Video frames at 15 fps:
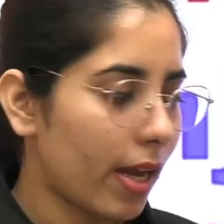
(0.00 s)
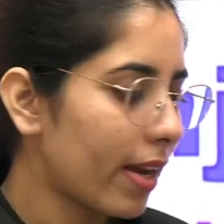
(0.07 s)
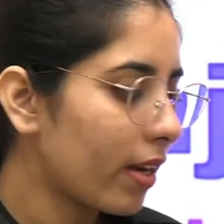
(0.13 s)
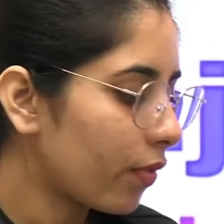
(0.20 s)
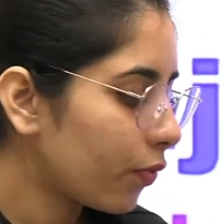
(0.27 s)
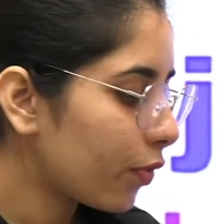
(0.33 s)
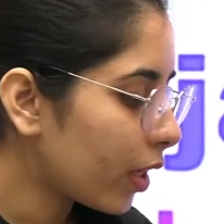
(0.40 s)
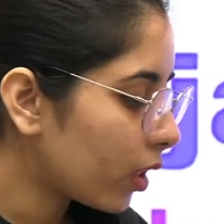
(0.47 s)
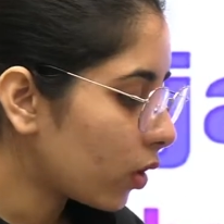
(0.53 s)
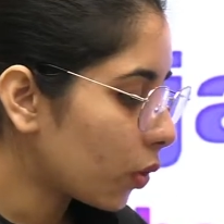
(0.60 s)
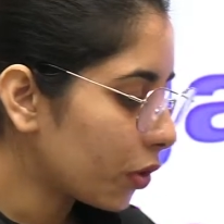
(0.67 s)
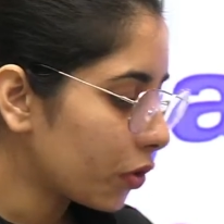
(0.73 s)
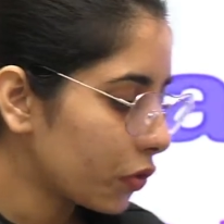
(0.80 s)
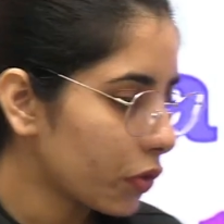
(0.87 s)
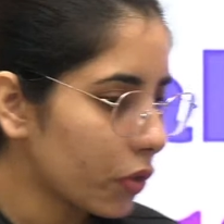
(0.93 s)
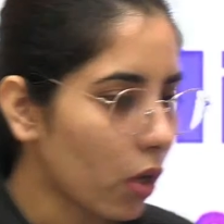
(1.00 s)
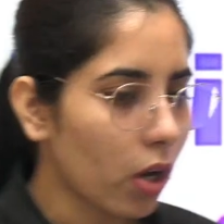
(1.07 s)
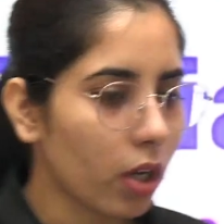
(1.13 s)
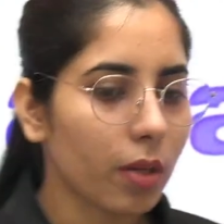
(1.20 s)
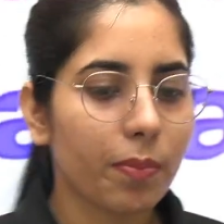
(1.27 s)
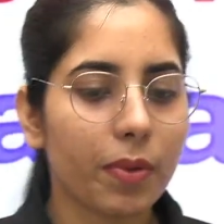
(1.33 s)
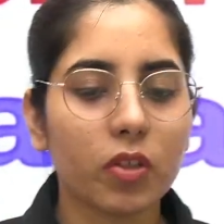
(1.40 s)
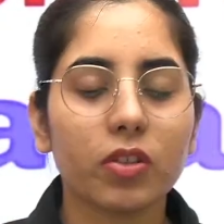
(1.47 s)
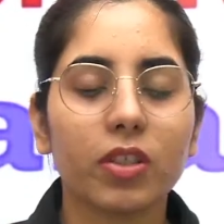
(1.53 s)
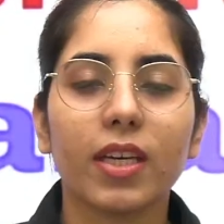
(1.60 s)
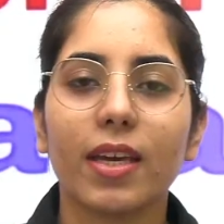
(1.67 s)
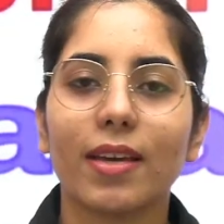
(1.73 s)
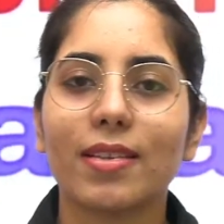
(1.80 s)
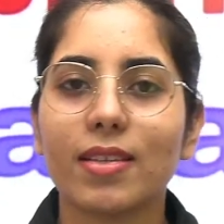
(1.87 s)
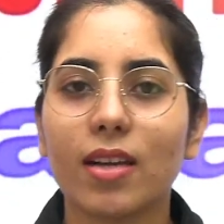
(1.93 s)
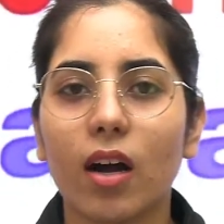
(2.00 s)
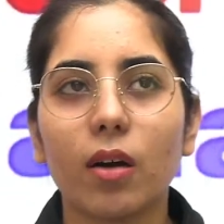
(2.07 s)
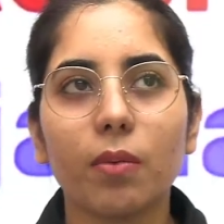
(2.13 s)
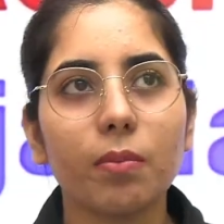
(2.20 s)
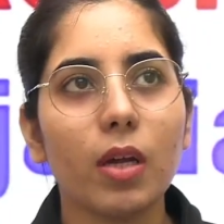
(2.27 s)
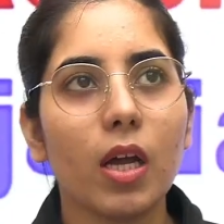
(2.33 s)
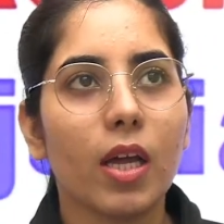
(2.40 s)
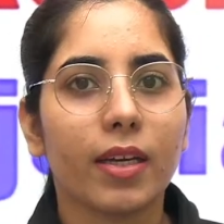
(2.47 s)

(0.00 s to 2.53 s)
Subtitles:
and if we are going to talk about the exam,